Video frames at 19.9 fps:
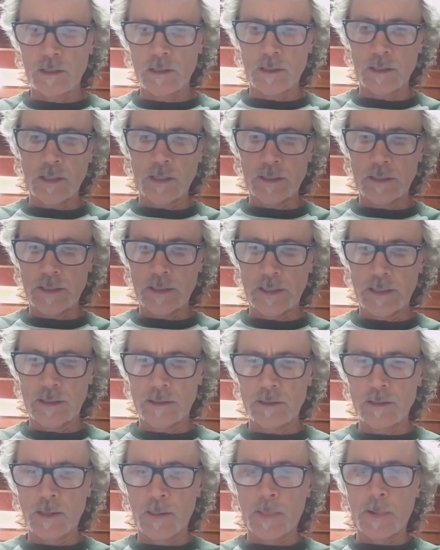And
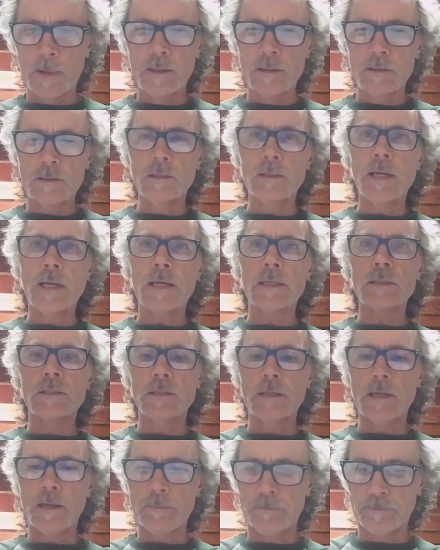then the next
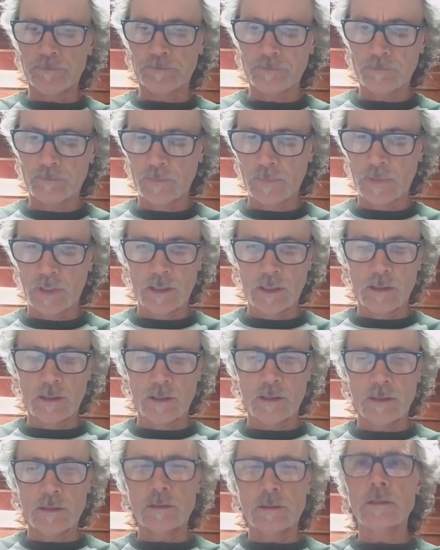step
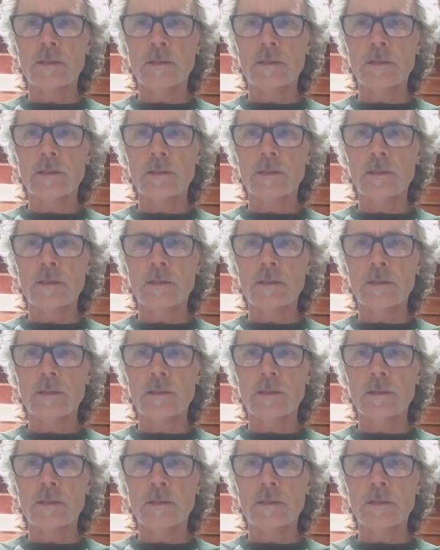is to